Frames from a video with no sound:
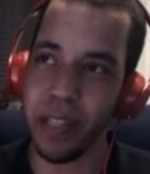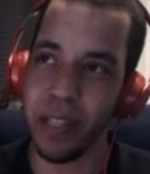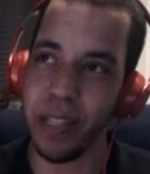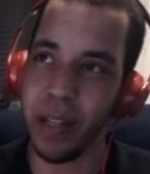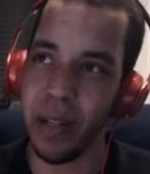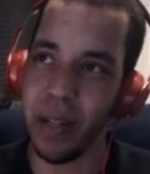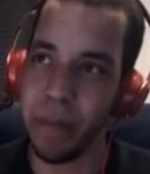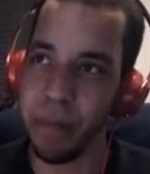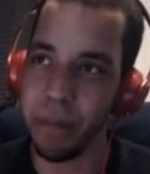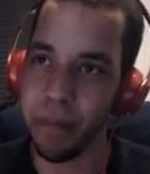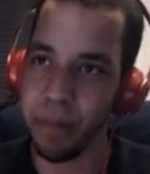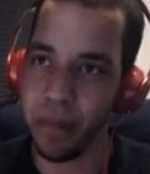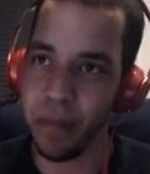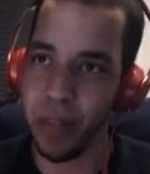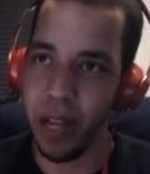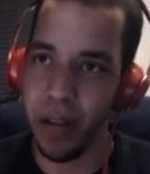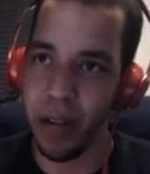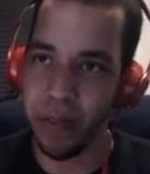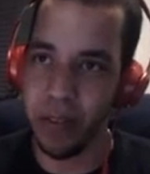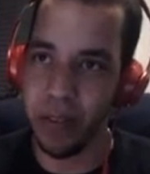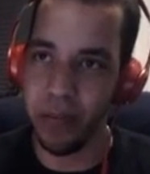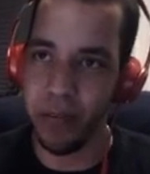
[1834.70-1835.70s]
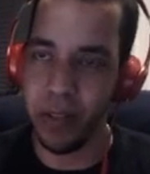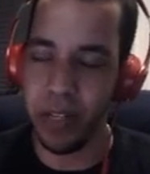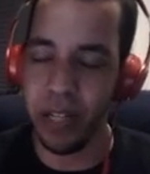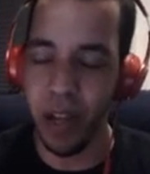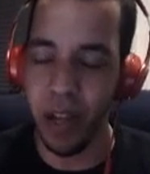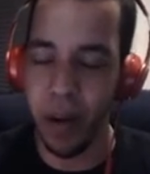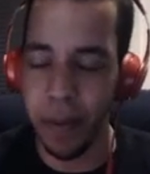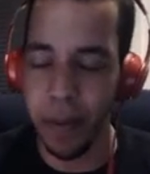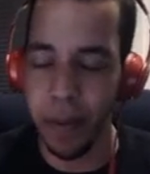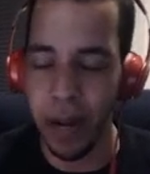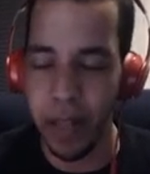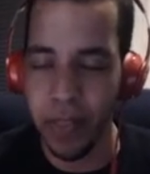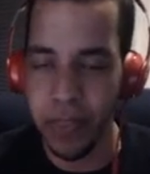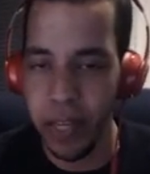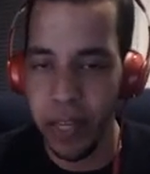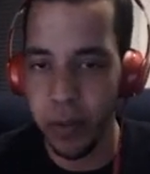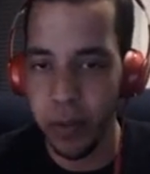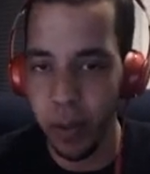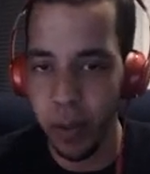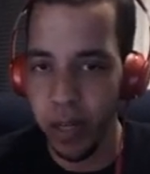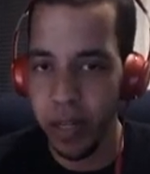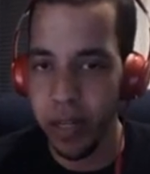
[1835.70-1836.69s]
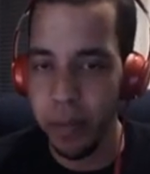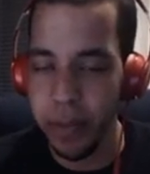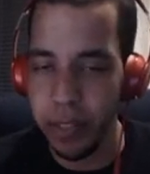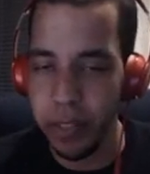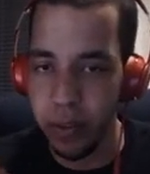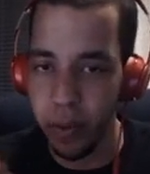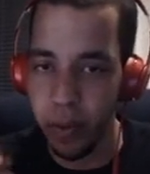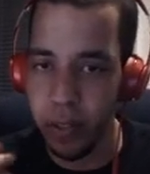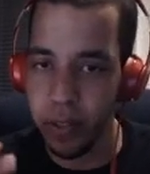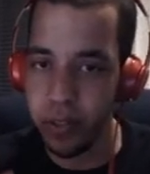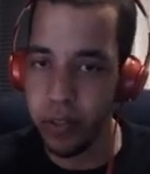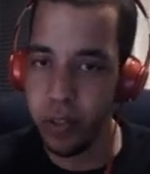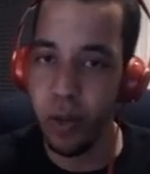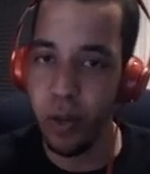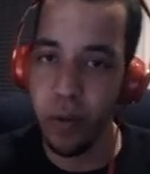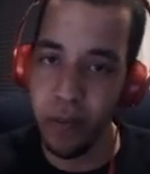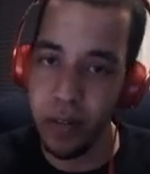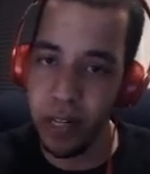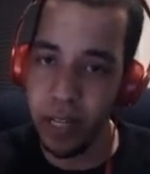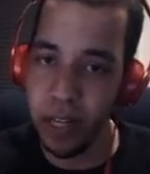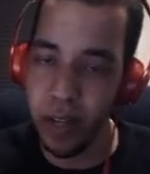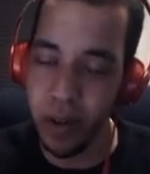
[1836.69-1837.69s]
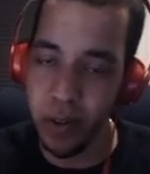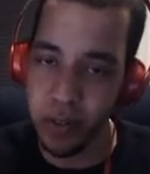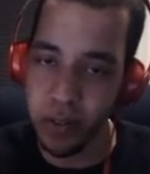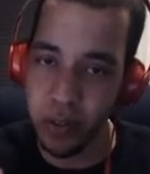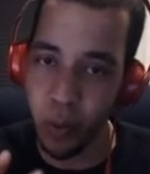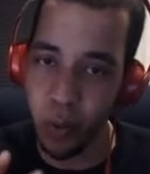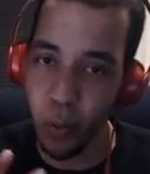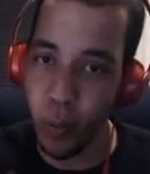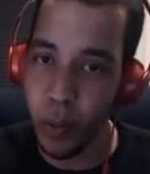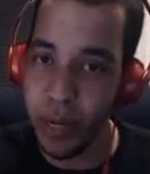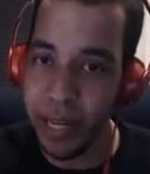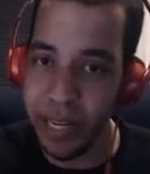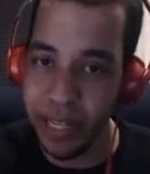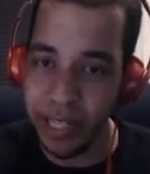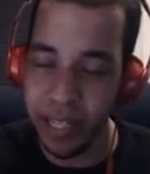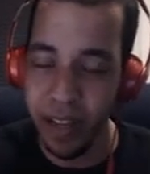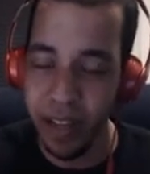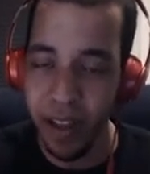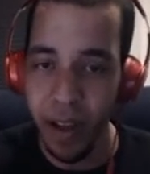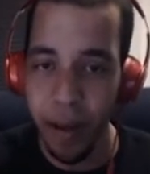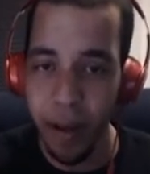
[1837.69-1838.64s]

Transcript: the of the video, but I think we're going to be doing two videos a week,